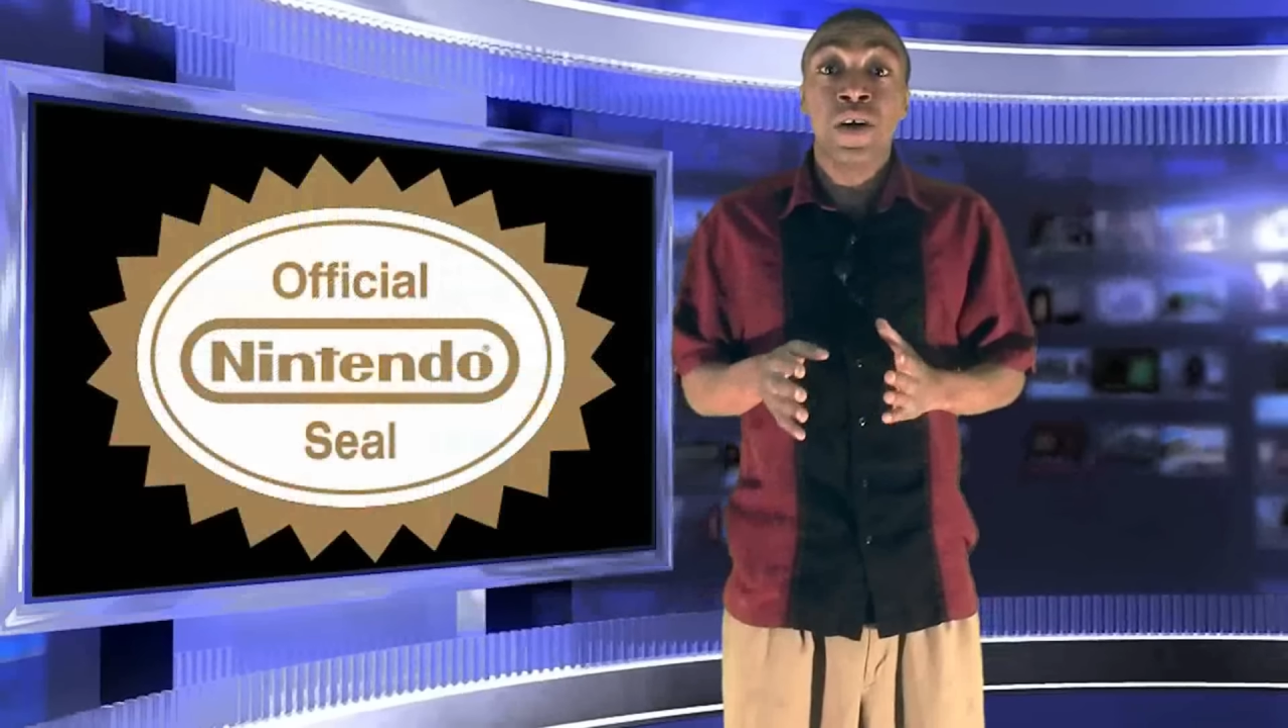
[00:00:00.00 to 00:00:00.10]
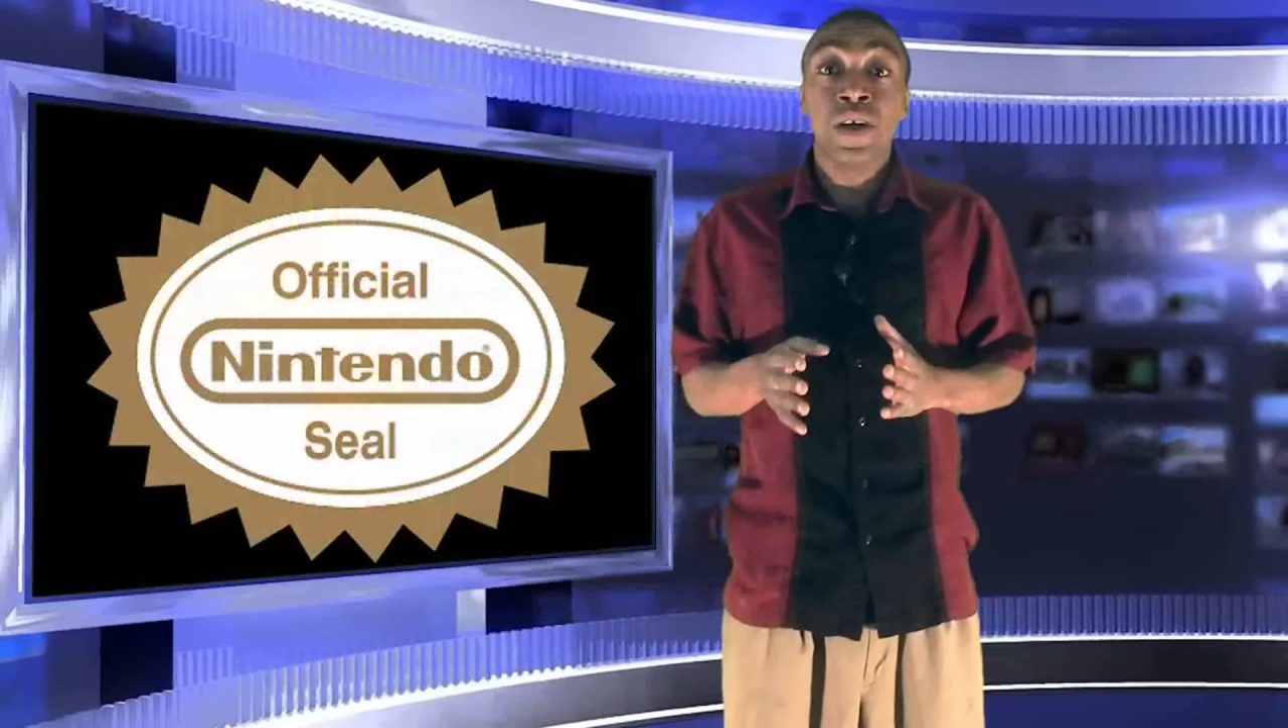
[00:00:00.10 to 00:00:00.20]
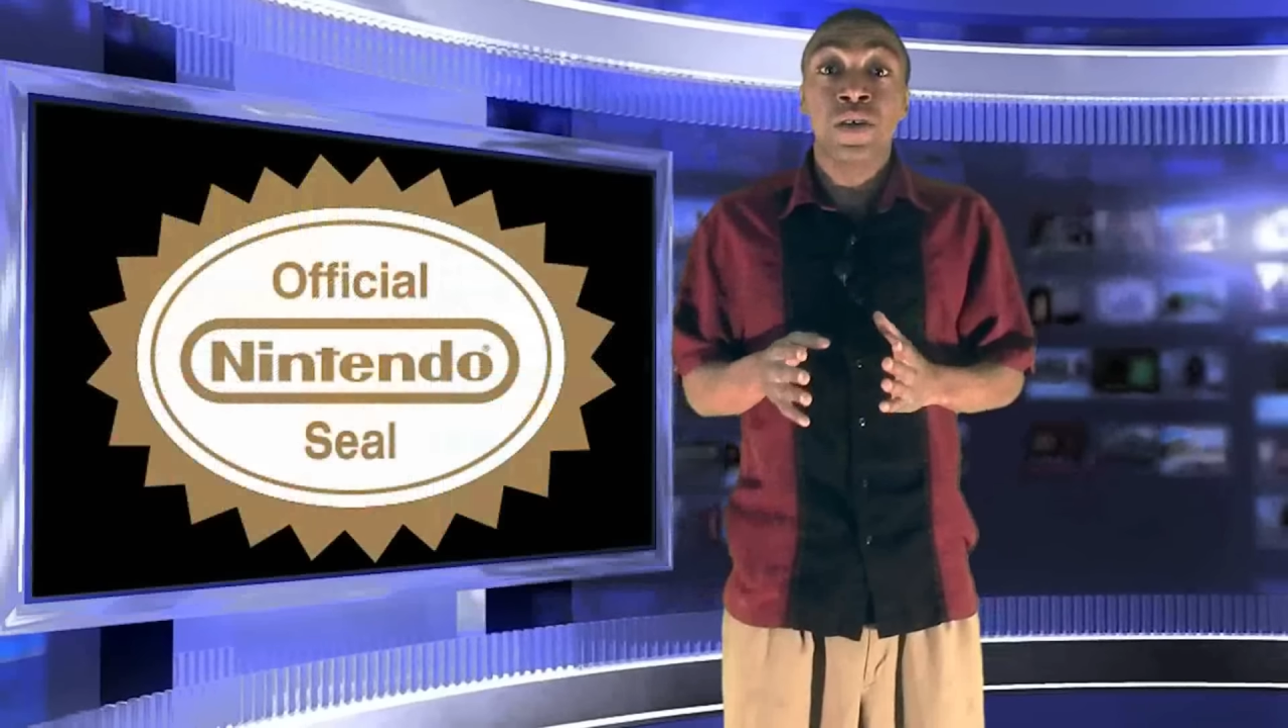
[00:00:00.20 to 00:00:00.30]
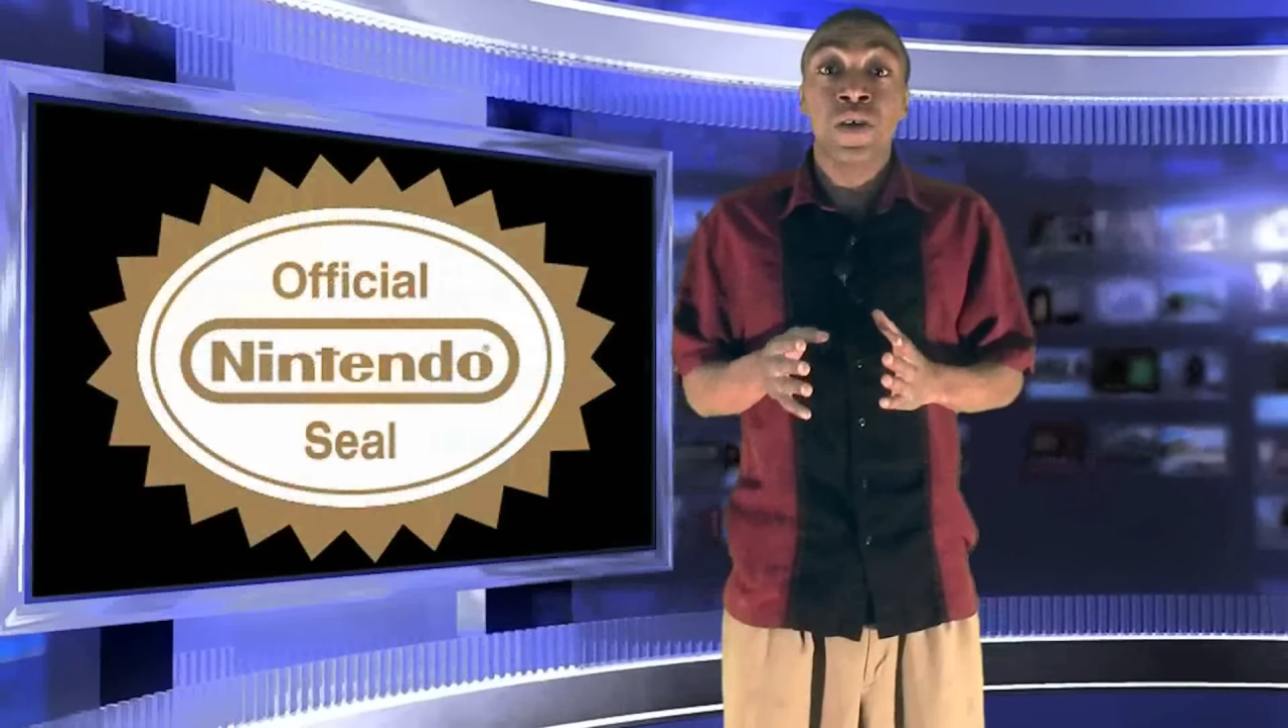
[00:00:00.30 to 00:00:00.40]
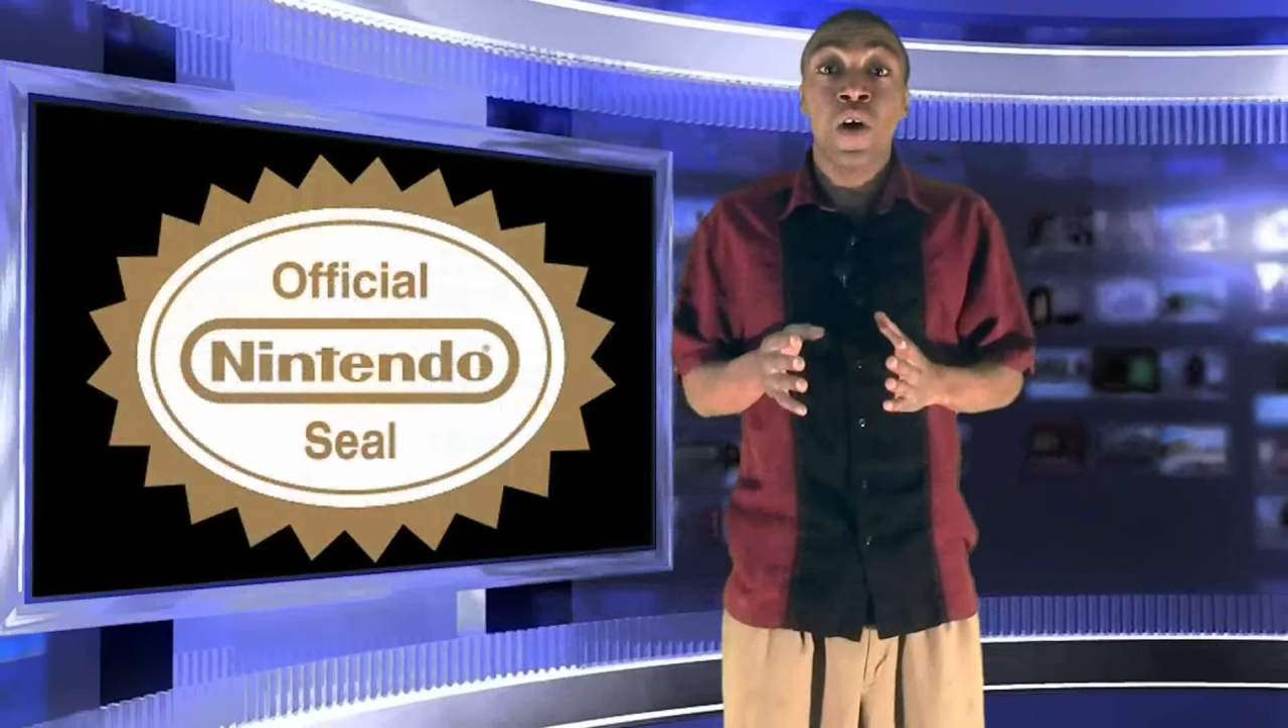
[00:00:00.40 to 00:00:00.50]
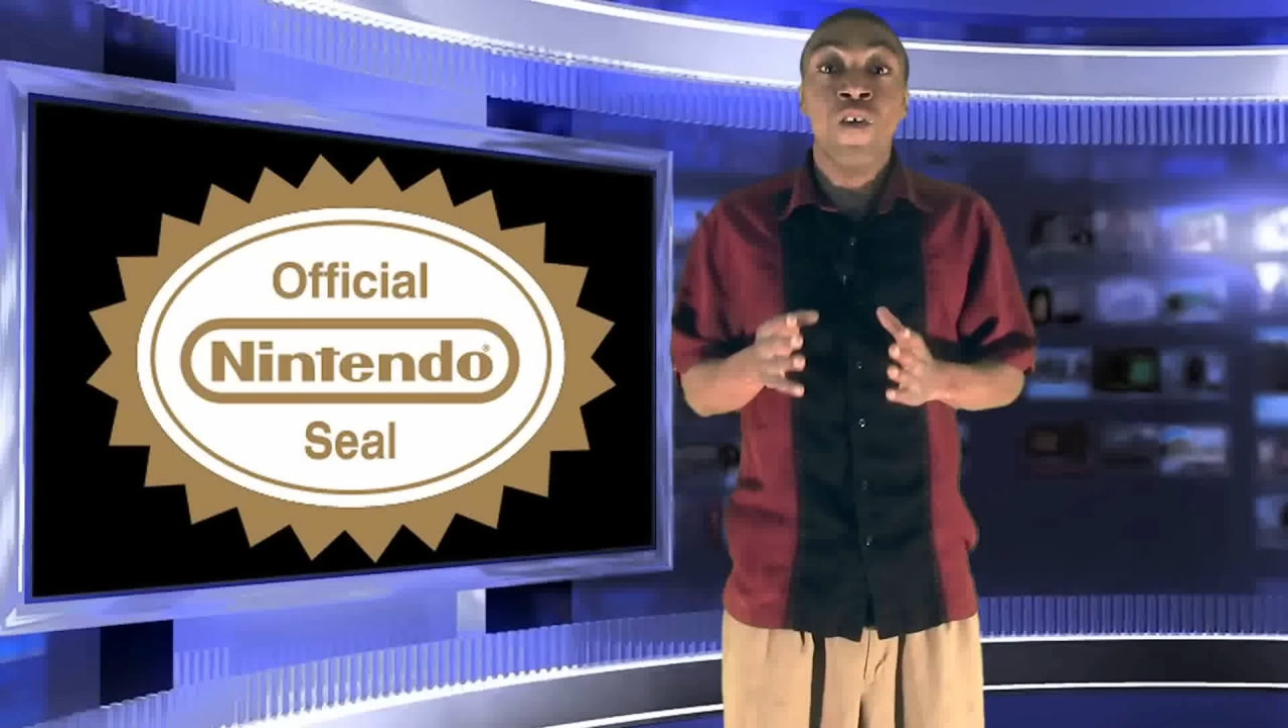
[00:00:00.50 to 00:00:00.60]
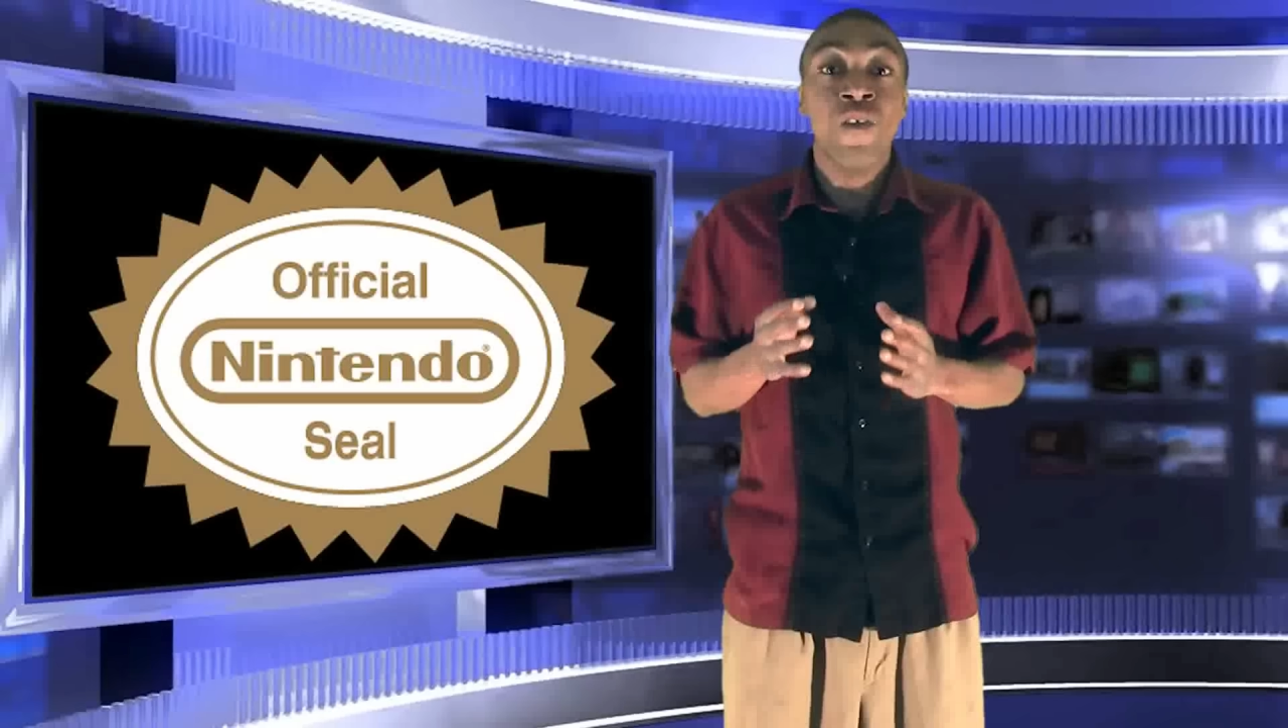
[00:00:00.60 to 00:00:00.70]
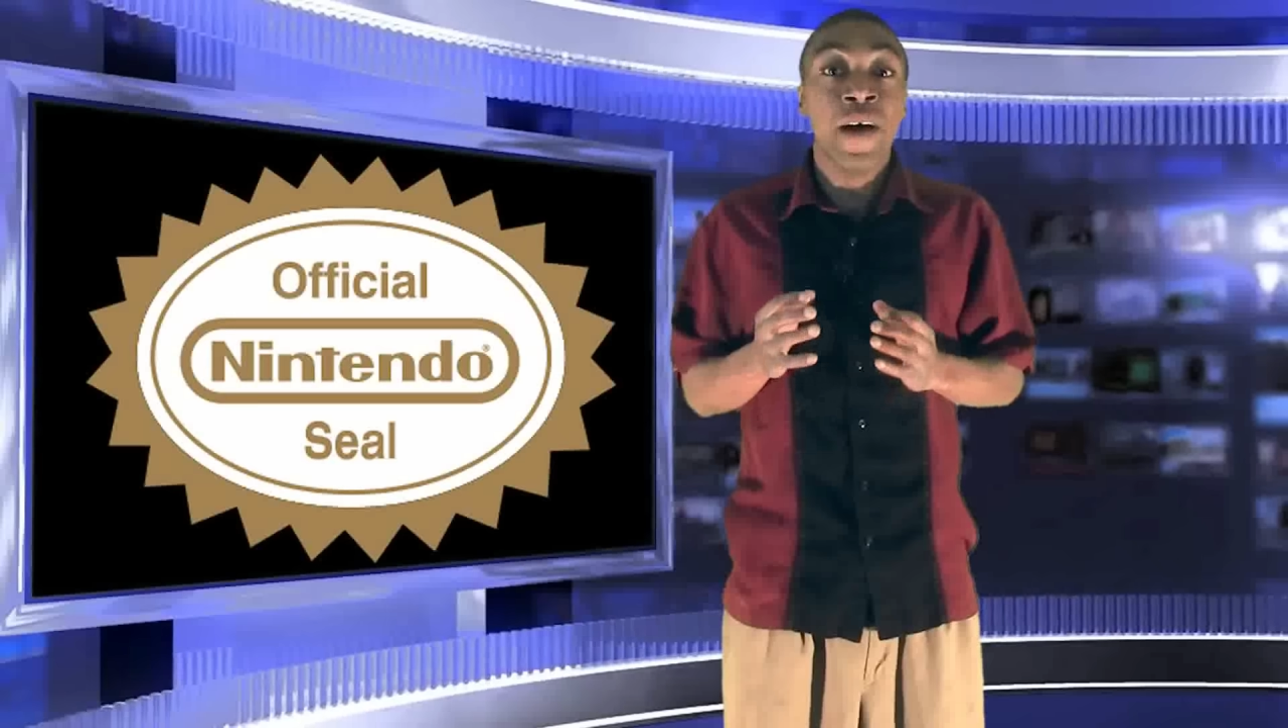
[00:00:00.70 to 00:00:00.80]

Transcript: going to go